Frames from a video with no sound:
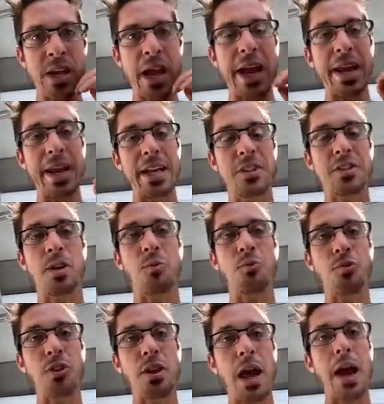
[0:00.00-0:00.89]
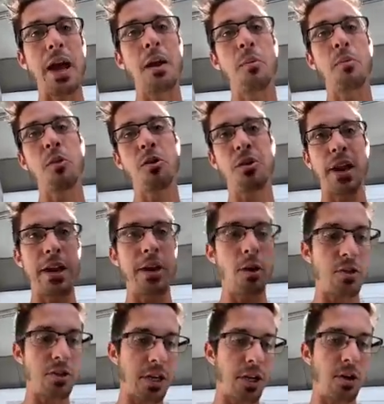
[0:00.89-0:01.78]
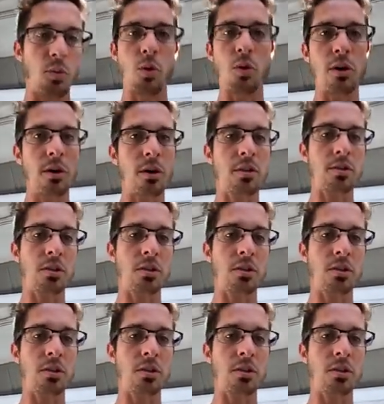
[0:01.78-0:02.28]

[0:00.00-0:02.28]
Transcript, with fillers: and get something reliable that I know is going to work.